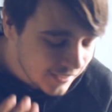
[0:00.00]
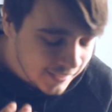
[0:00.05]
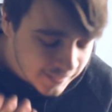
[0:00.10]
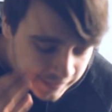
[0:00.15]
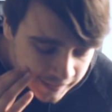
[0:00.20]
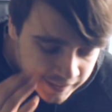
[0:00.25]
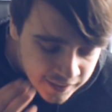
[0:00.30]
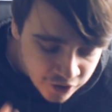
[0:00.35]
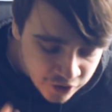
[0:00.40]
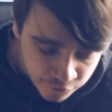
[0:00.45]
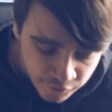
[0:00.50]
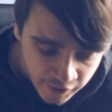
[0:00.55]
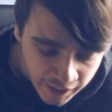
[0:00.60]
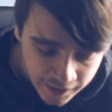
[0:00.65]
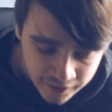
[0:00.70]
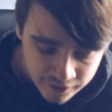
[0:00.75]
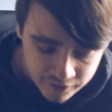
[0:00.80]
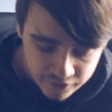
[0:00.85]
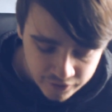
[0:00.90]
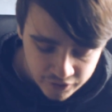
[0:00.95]
These
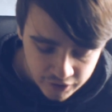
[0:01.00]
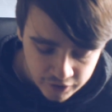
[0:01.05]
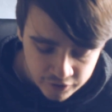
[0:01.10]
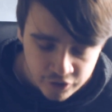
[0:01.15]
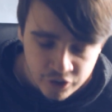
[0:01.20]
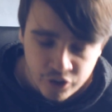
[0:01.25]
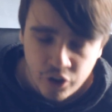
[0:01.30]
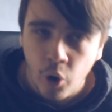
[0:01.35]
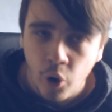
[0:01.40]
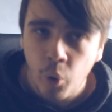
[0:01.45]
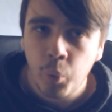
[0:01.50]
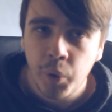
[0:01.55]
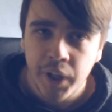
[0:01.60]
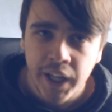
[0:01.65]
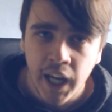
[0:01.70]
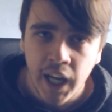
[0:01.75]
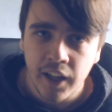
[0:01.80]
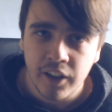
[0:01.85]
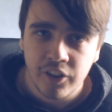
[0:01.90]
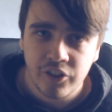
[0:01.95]
fans are so
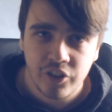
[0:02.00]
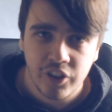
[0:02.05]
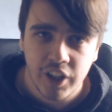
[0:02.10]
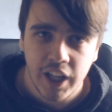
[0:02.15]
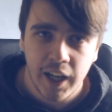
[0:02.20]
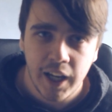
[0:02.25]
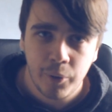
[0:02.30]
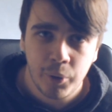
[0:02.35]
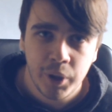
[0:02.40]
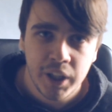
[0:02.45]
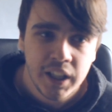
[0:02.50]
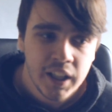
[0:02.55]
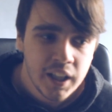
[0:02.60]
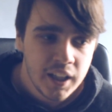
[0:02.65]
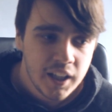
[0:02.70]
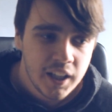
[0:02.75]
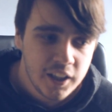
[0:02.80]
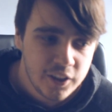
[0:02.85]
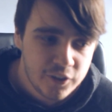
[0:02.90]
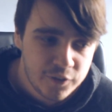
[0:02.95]
reactionary.
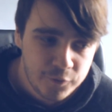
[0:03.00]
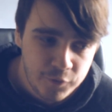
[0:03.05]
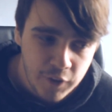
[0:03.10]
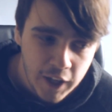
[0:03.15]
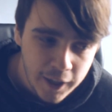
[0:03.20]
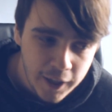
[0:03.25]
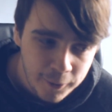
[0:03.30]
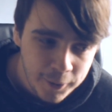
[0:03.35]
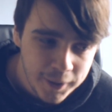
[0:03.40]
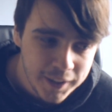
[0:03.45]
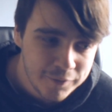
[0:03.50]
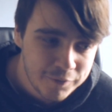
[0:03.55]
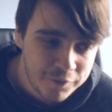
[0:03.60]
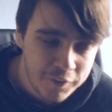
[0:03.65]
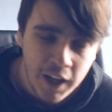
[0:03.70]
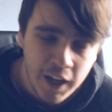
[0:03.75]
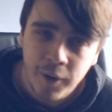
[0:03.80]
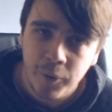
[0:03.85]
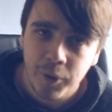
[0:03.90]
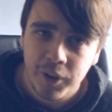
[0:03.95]
It's very,
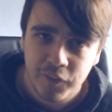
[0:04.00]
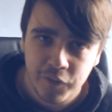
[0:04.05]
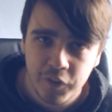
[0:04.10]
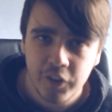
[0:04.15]
very